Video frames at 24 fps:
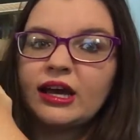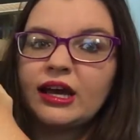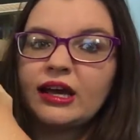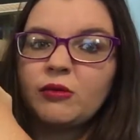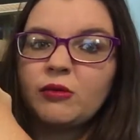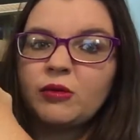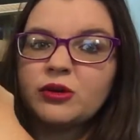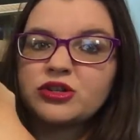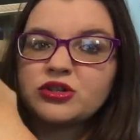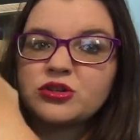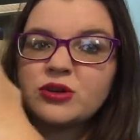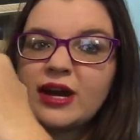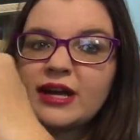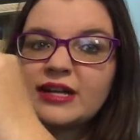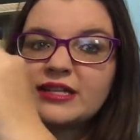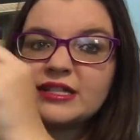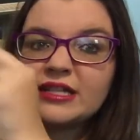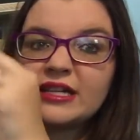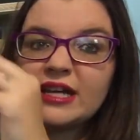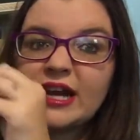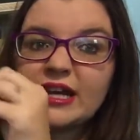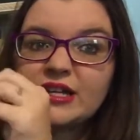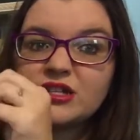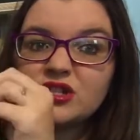And we're trying to
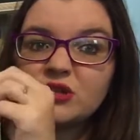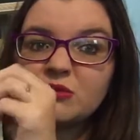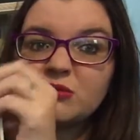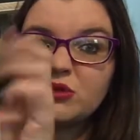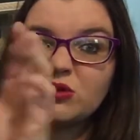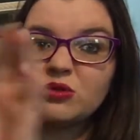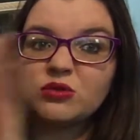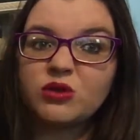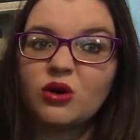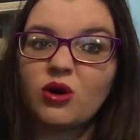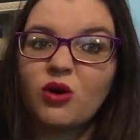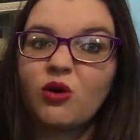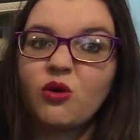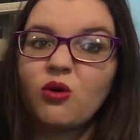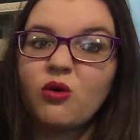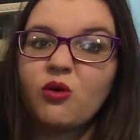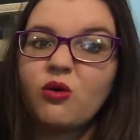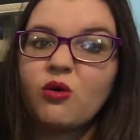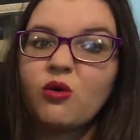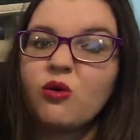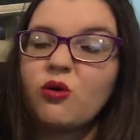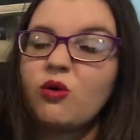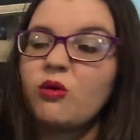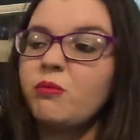catch him through the
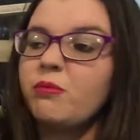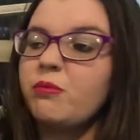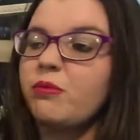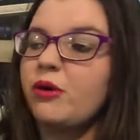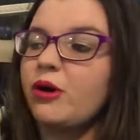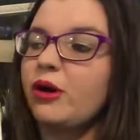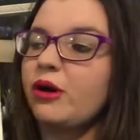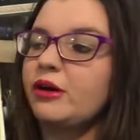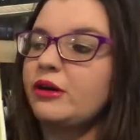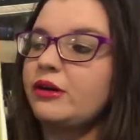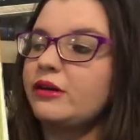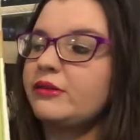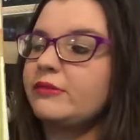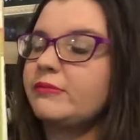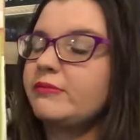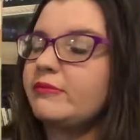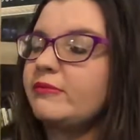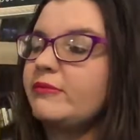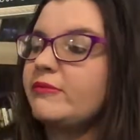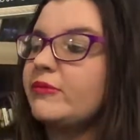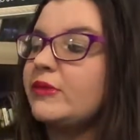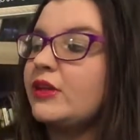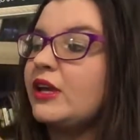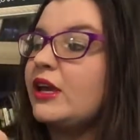whole book.
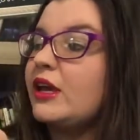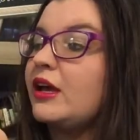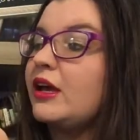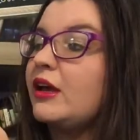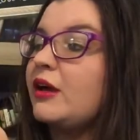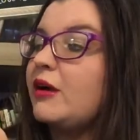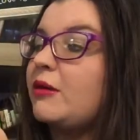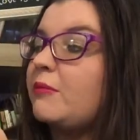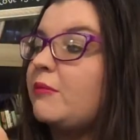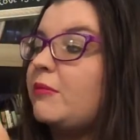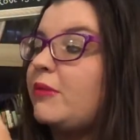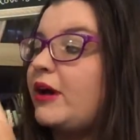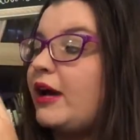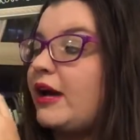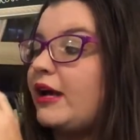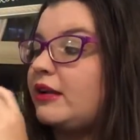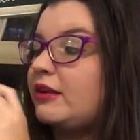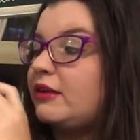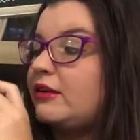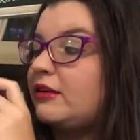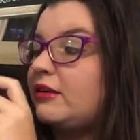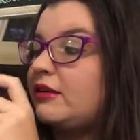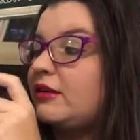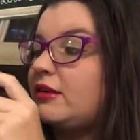But
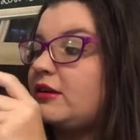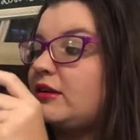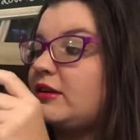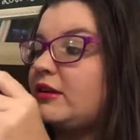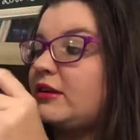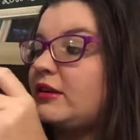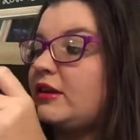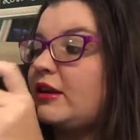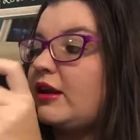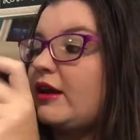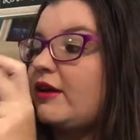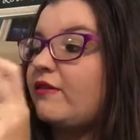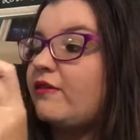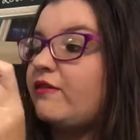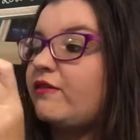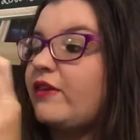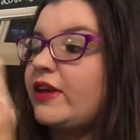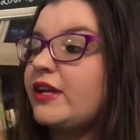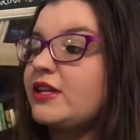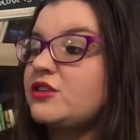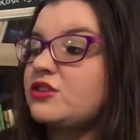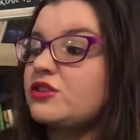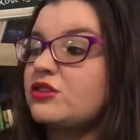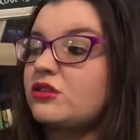
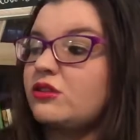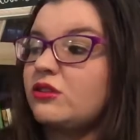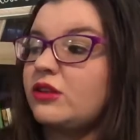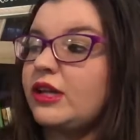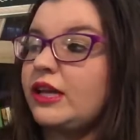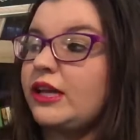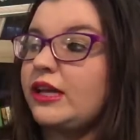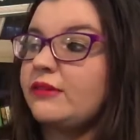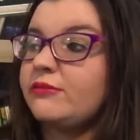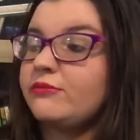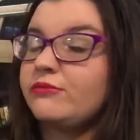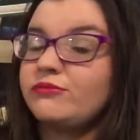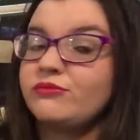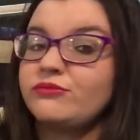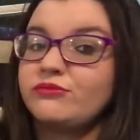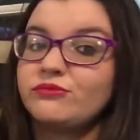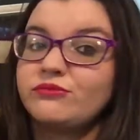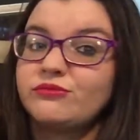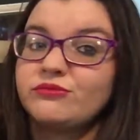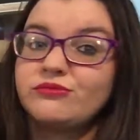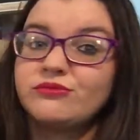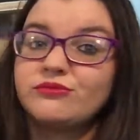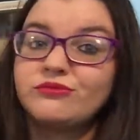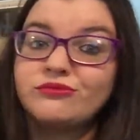eventually,
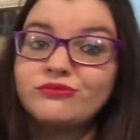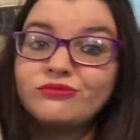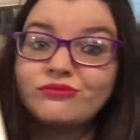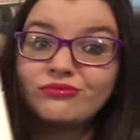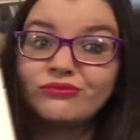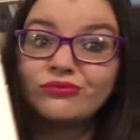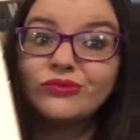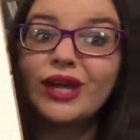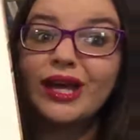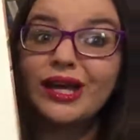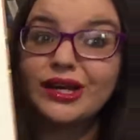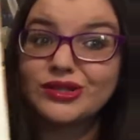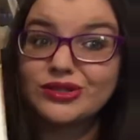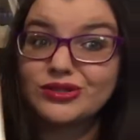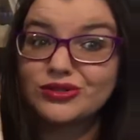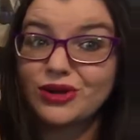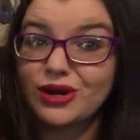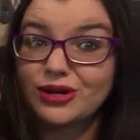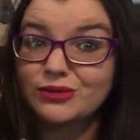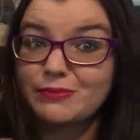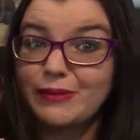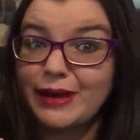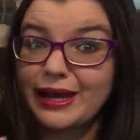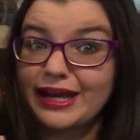he gets
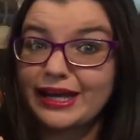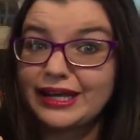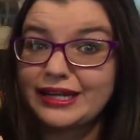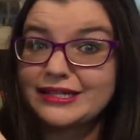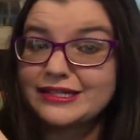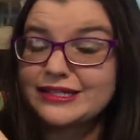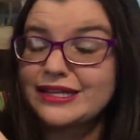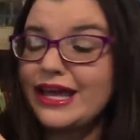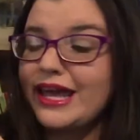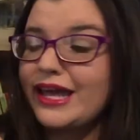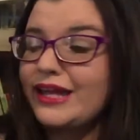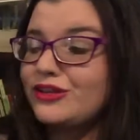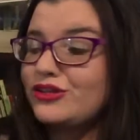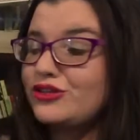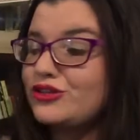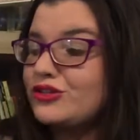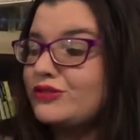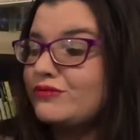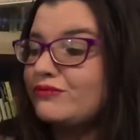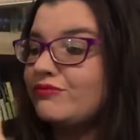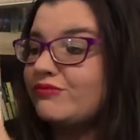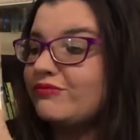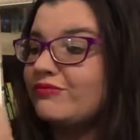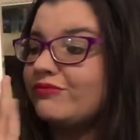dropped back in his
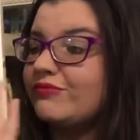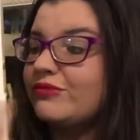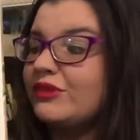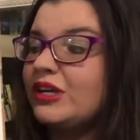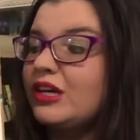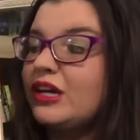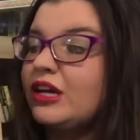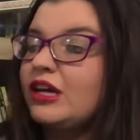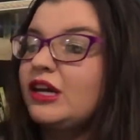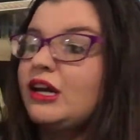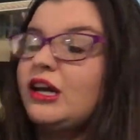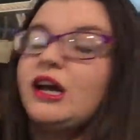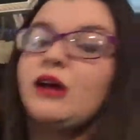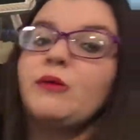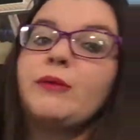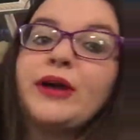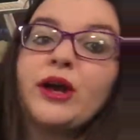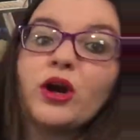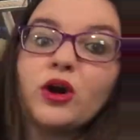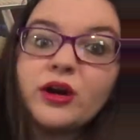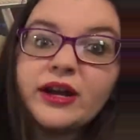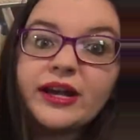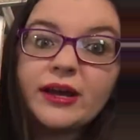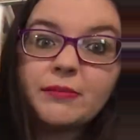cage. And we
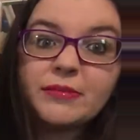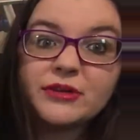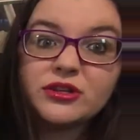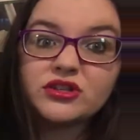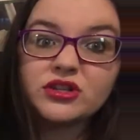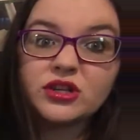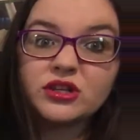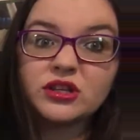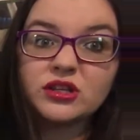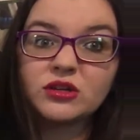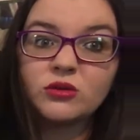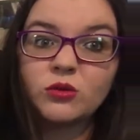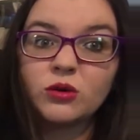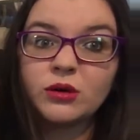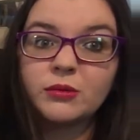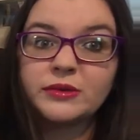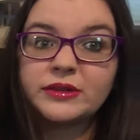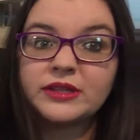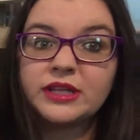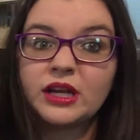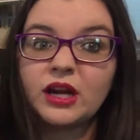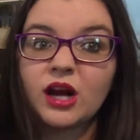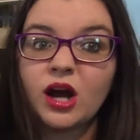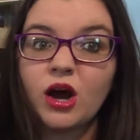hurry up and shut the door,
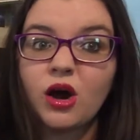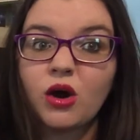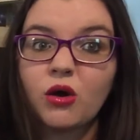but then